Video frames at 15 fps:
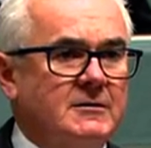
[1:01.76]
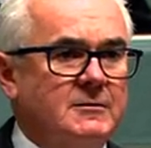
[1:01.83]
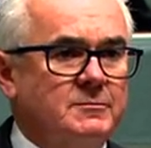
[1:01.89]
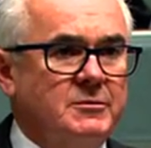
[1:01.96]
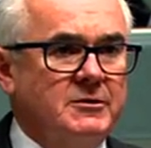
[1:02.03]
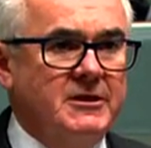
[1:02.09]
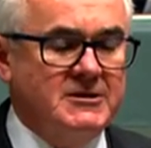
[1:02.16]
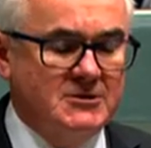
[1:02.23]

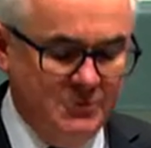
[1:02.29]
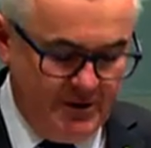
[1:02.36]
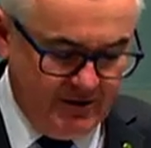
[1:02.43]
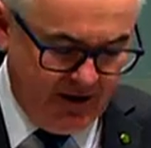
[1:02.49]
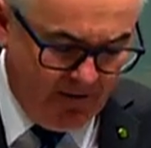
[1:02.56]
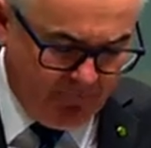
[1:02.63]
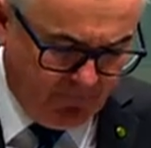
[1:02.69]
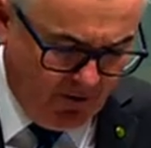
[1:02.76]
but let's look at
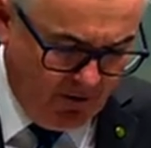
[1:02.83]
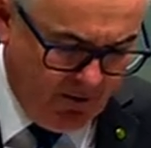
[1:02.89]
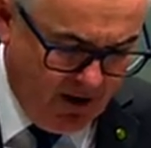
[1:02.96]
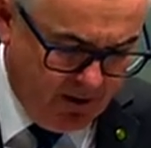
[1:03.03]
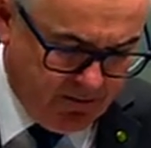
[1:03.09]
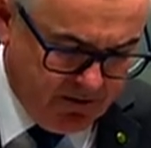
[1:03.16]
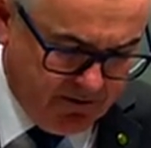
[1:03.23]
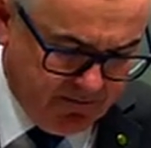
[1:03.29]
that for a
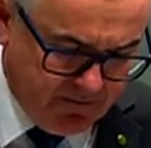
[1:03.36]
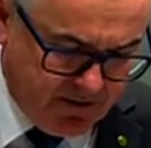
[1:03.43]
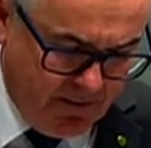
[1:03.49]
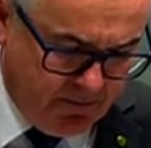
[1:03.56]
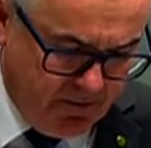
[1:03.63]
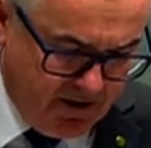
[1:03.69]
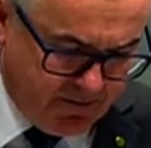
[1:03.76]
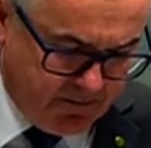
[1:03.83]
moment,
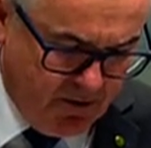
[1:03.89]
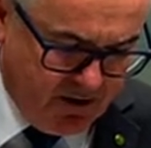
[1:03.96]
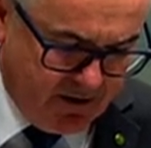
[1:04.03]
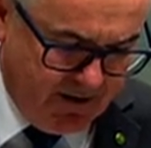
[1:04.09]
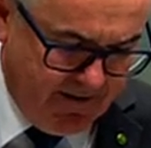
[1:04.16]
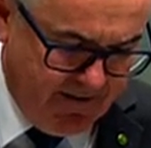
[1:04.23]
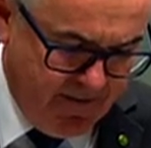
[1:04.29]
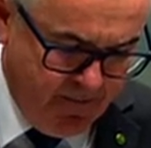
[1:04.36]
Deputy Speaker.